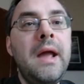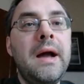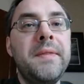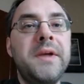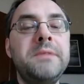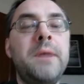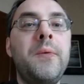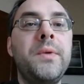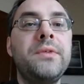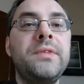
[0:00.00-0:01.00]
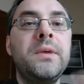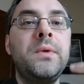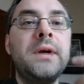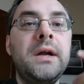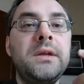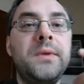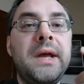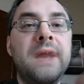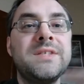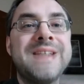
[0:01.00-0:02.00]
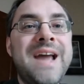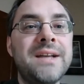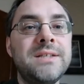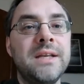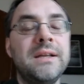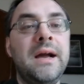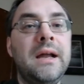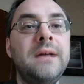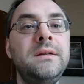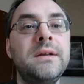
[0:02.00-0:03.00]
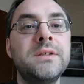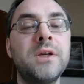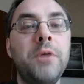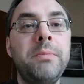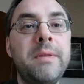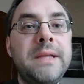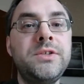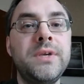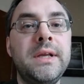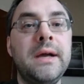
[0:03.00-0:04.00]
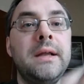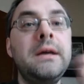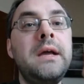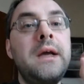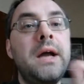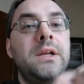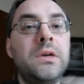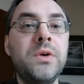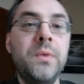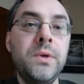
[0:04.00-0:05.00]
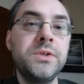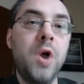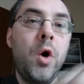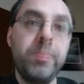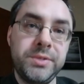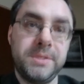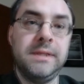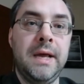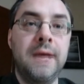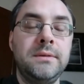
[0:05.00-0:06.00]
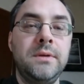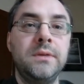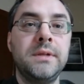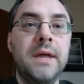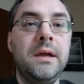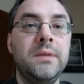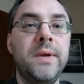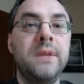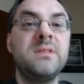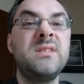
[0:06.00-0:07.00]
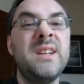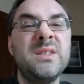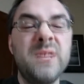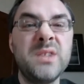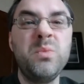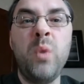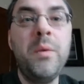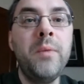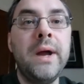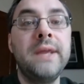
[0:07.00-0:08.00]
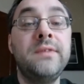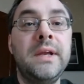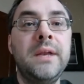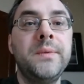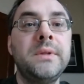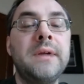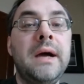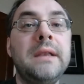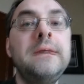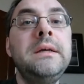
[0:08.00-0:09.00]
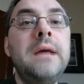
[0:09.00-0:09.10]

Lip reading: And then you might want to think what colour you want to have as an accent colour, as a complementary colour, and you look at what's opposite that on the colour wheel. So that's one way of dealing with colour.